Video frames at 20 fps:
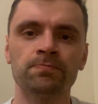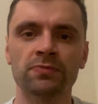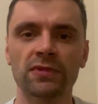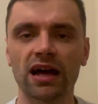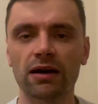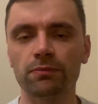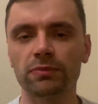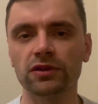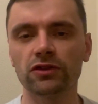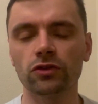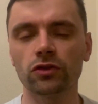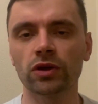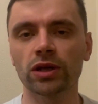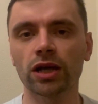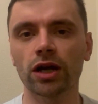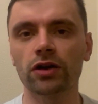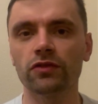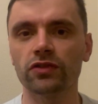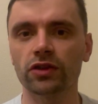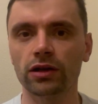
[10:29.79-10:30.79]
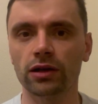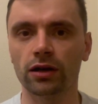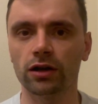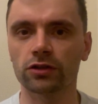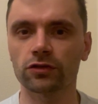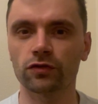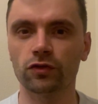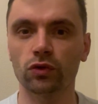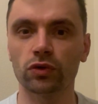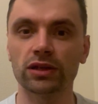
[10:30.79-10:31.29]
have been doing over the
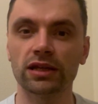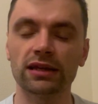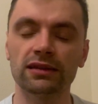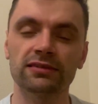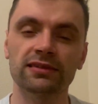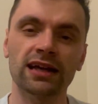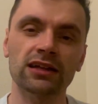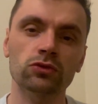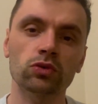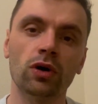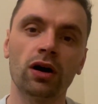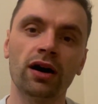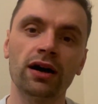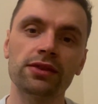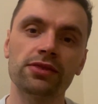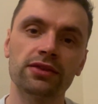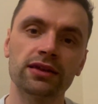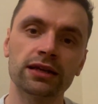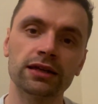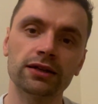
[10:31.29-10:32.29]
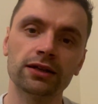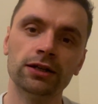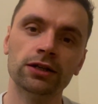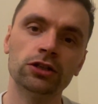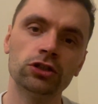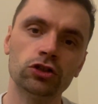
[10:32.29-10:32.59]
last 4 years? That's what I think.